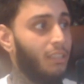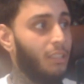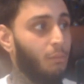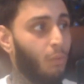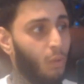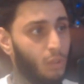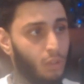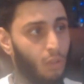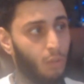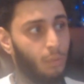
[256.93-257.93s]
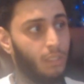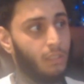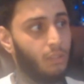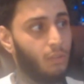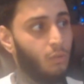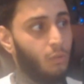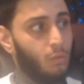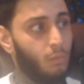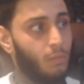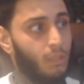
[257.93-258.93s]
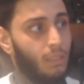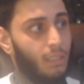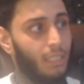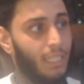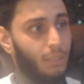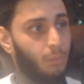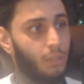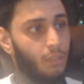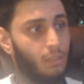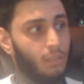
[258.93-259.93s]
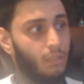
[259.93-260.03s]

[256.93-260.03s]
the more salt we consume, it will,